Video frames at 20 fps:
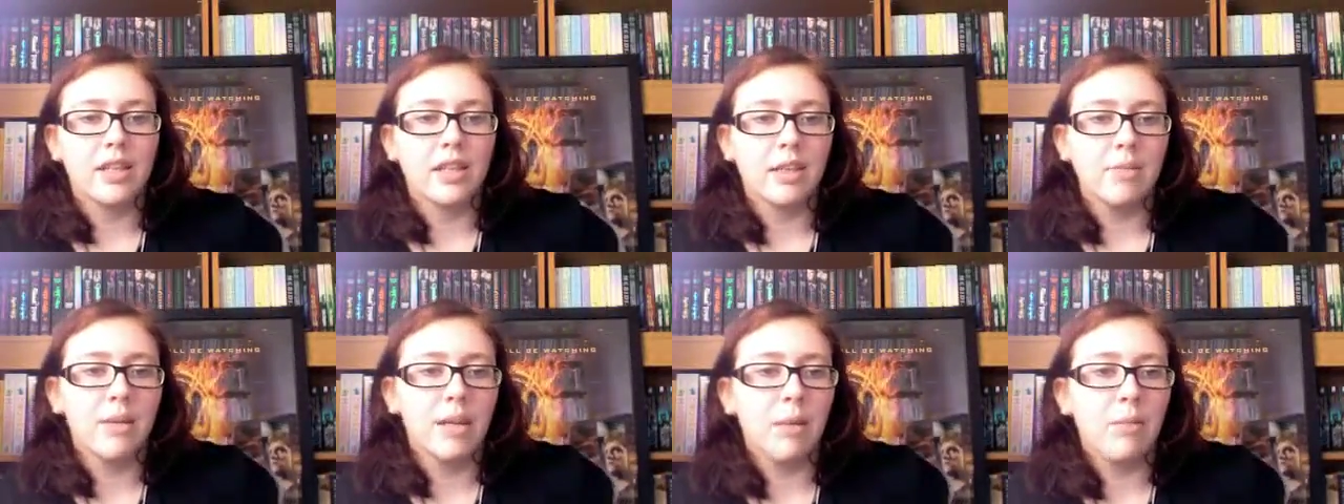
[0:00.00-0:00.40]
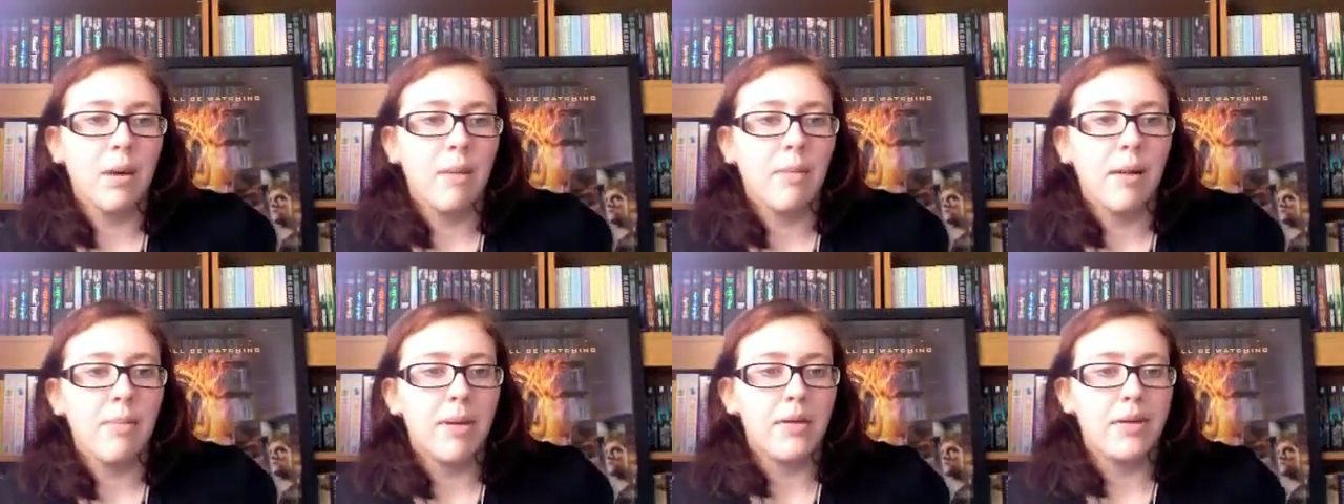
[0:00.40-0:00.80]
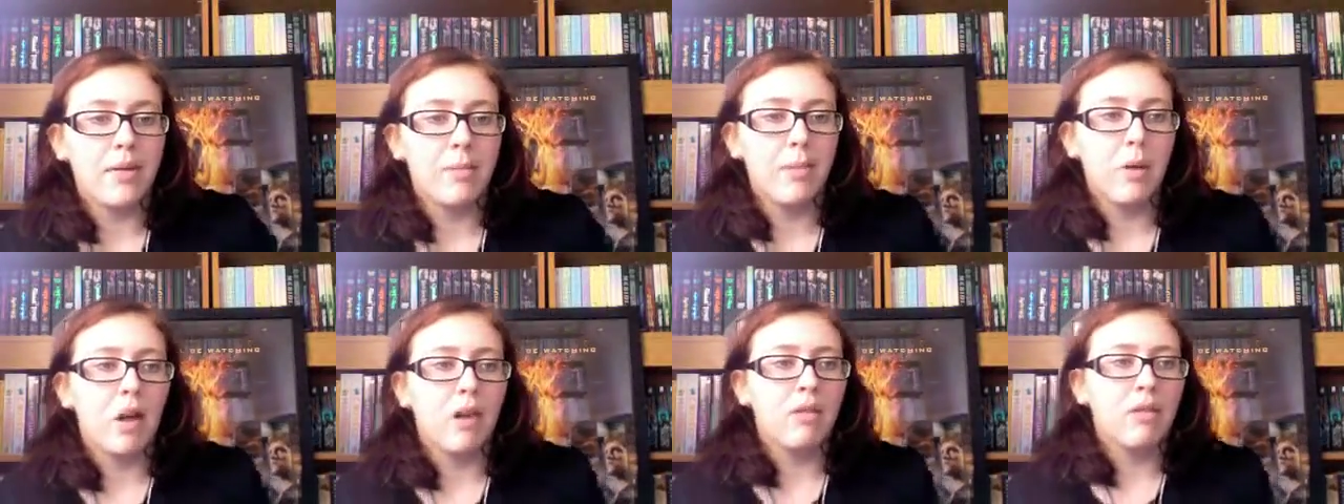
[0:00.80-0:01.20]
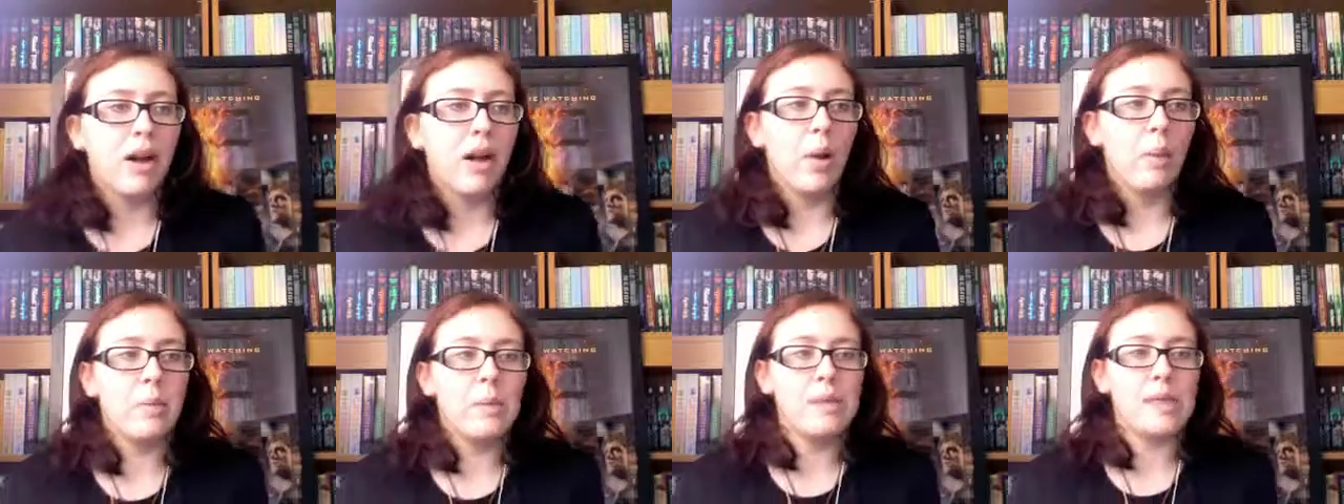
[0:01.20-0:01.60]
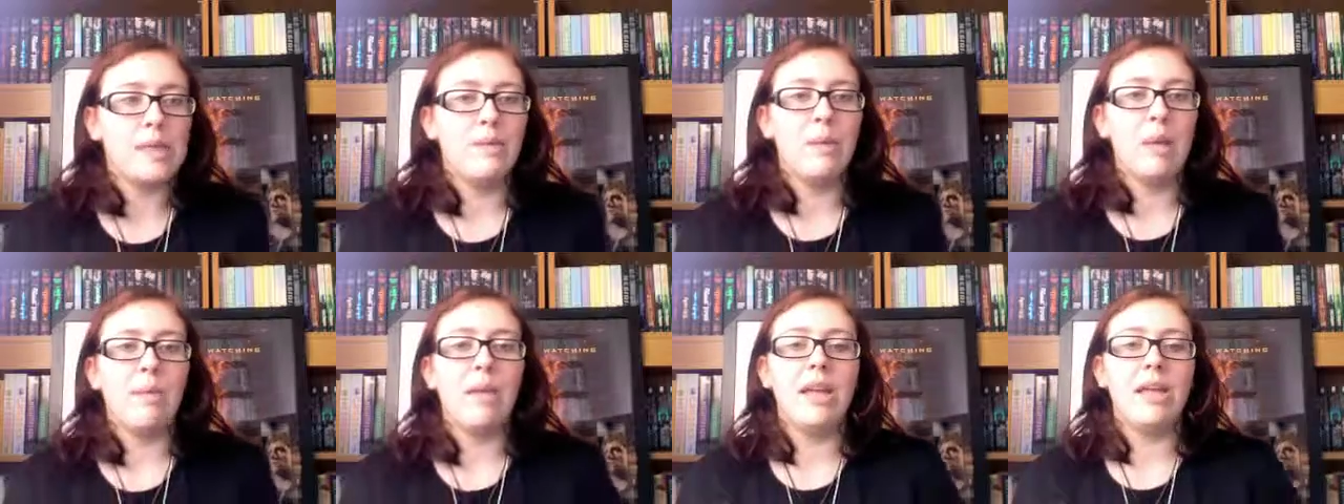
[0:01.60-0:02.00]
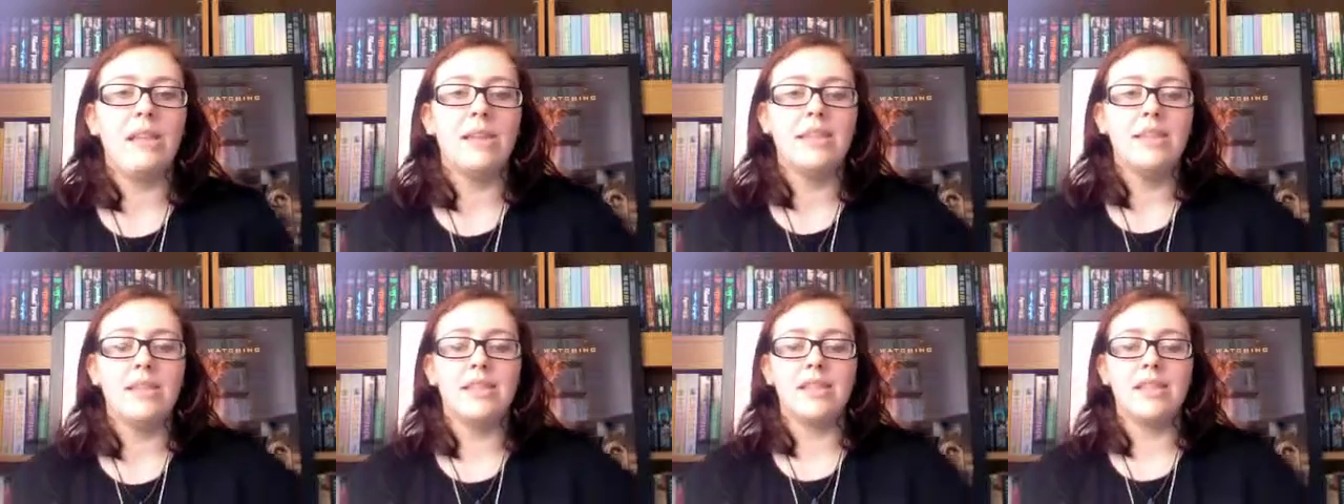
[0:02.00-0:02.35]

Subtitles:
going to be up on my bedroom wall right opposite my bed.